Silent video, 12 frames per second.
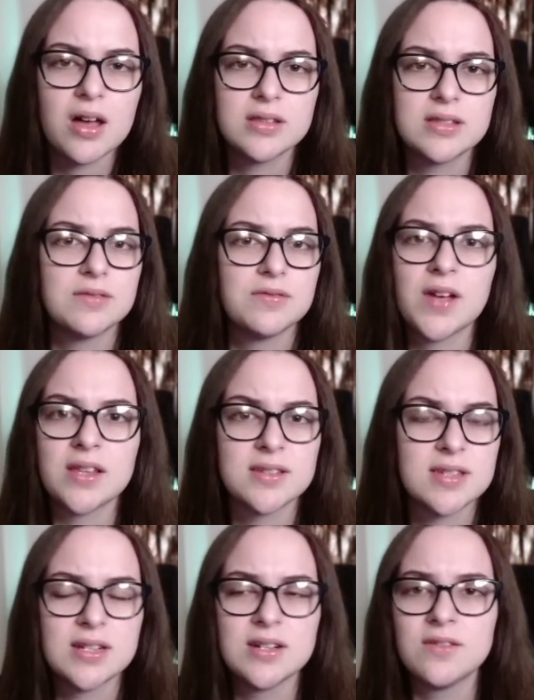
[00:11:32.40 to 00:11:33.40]
defense
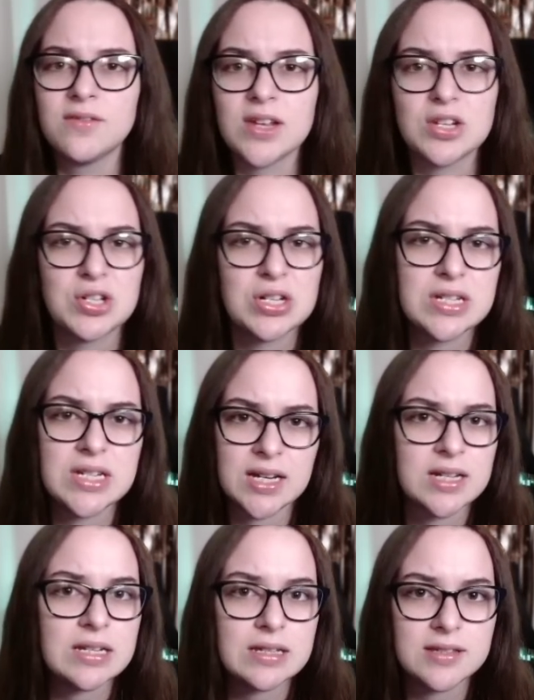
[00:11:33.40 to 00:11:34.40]
and evasion
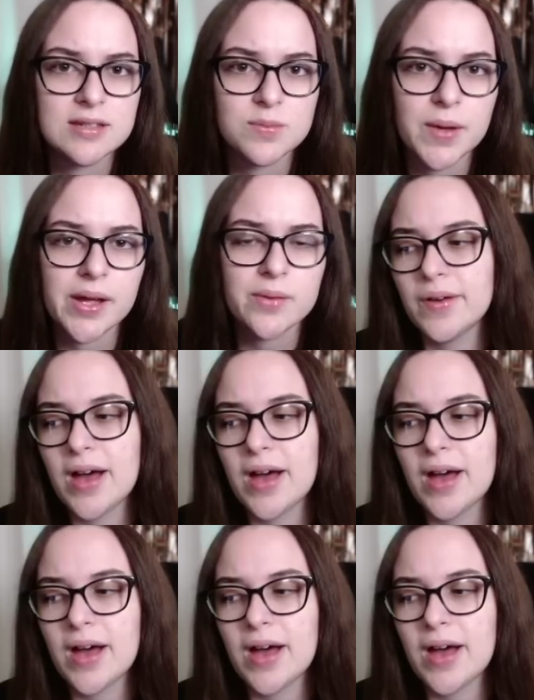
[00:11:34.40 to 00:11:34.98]
techniques as well.